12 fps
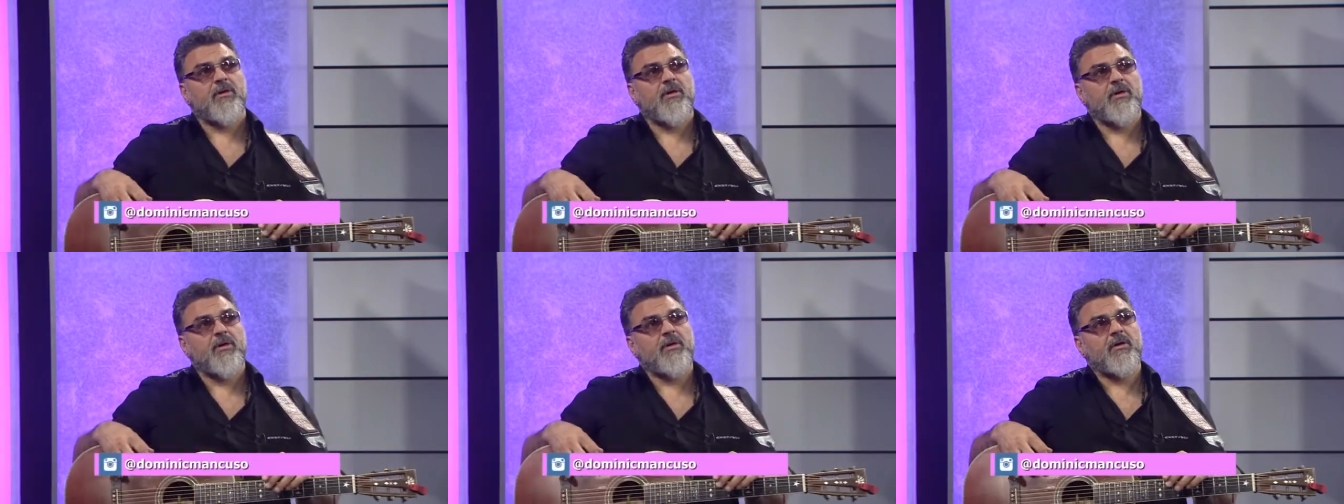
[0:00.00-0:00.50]

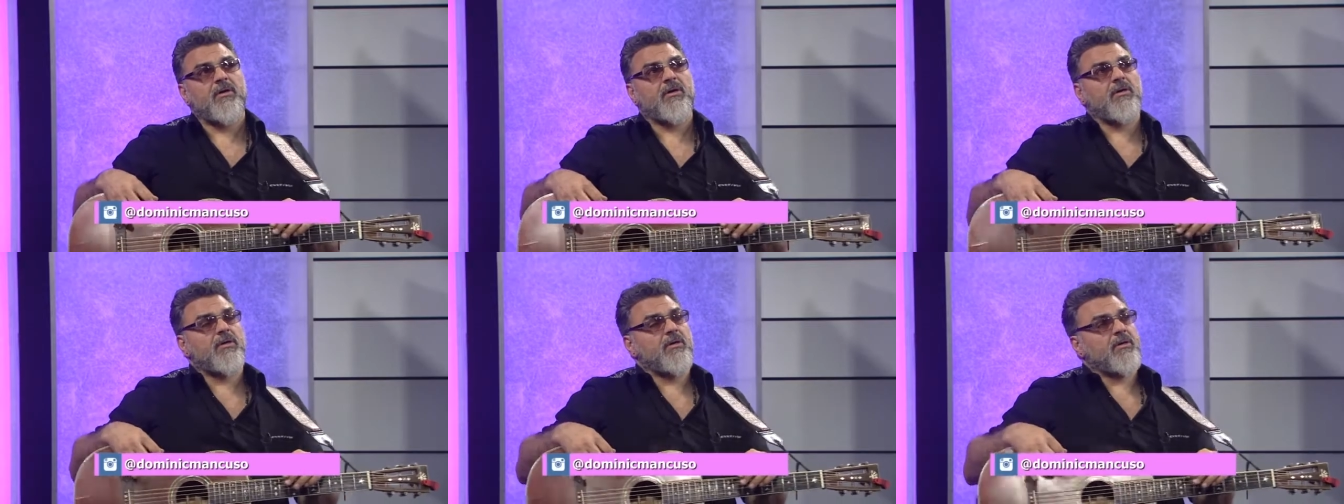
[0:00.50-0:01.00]

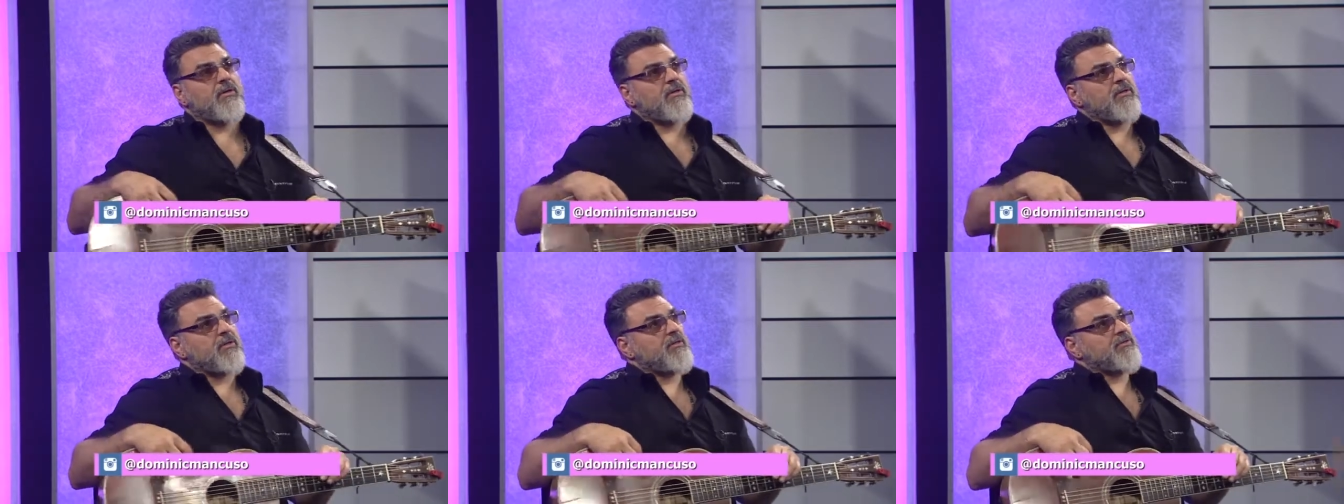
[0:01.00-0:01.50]

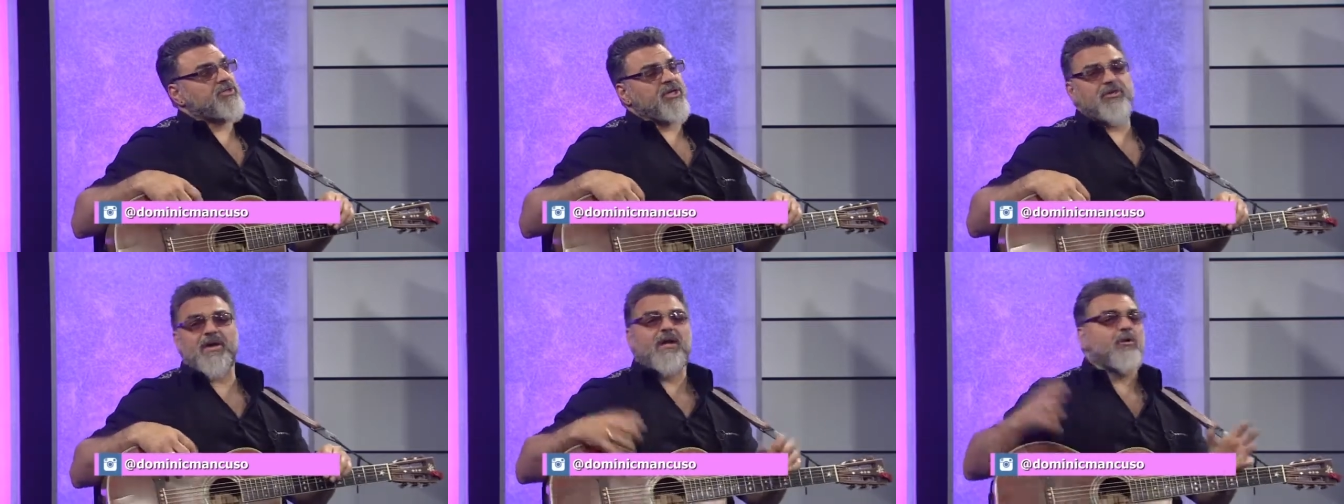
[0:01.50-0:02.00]
Uh, so you were
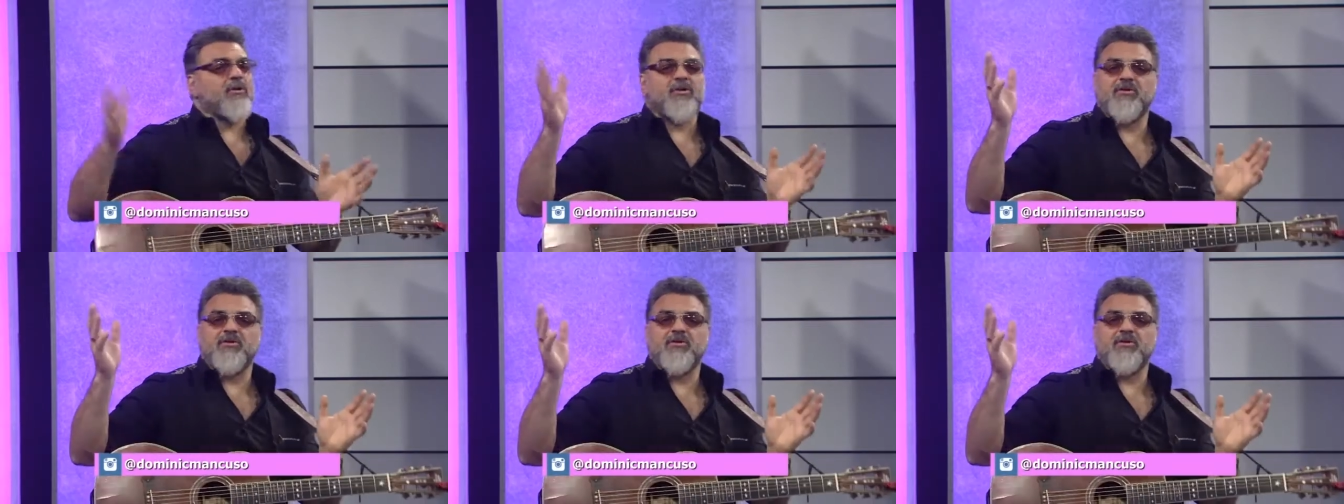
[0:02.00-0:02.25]
talking gee, you got to go to yeah.